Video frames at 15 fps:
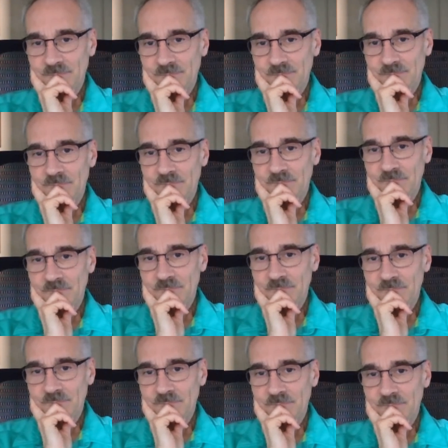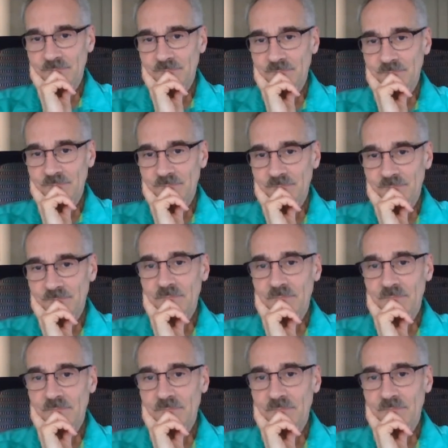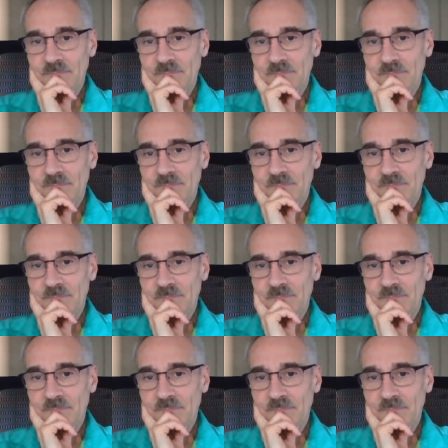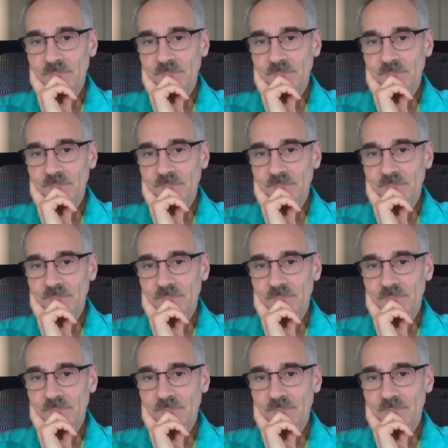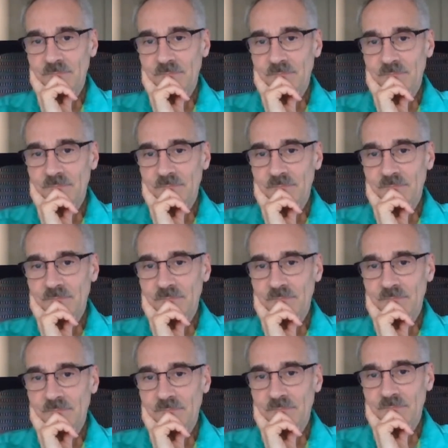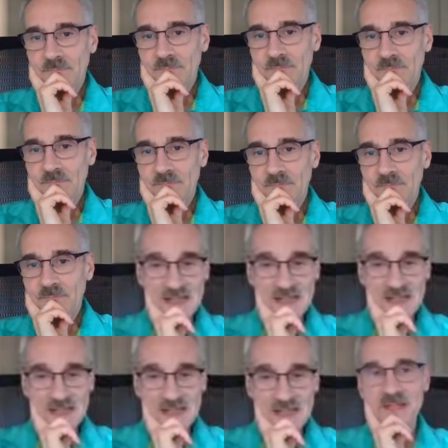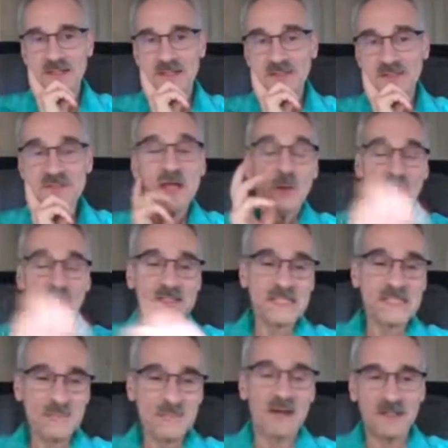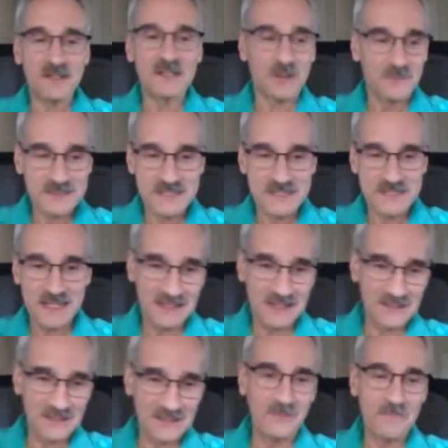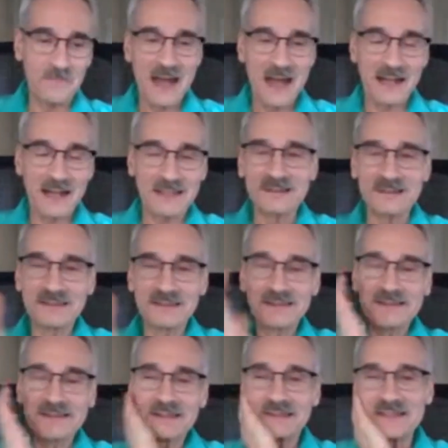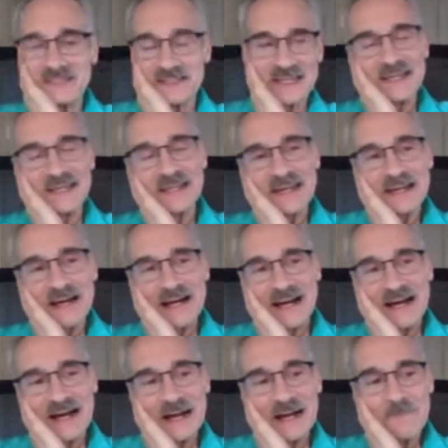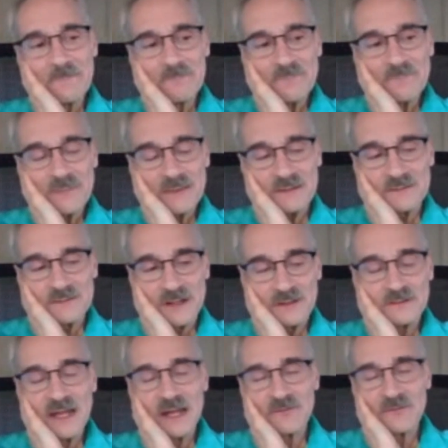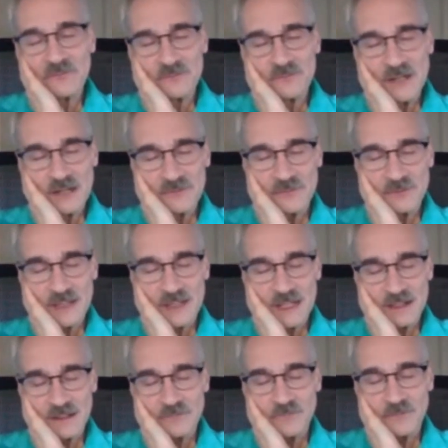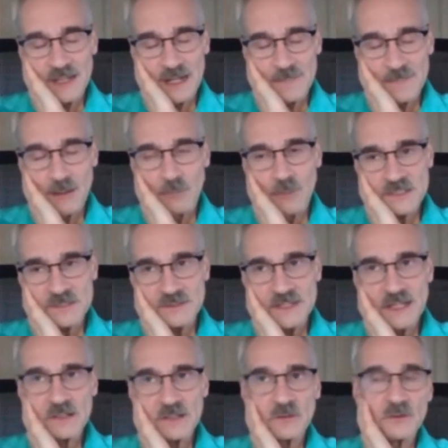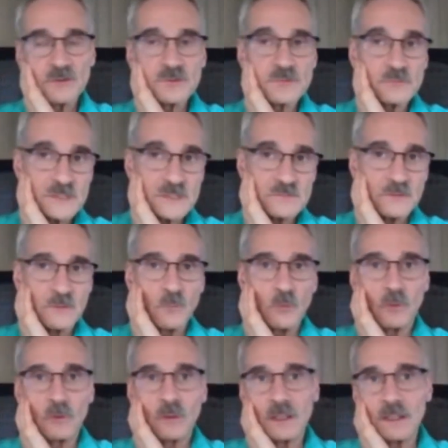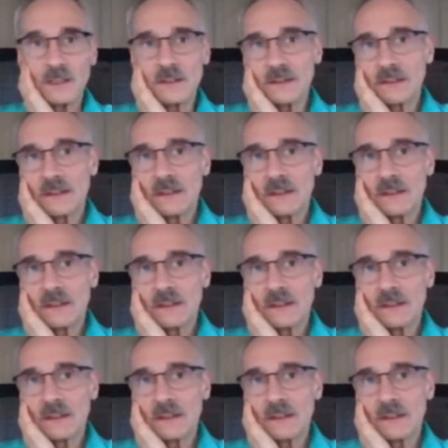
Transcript: I think ninety percent of what I talked about today is that. Not thinking about the risk reward, not adding and not asking Western technicals. What's nice about a video is that you can go back and listen again. Uh, you know, not not forgetting forgetting about Western technicals, risk reward,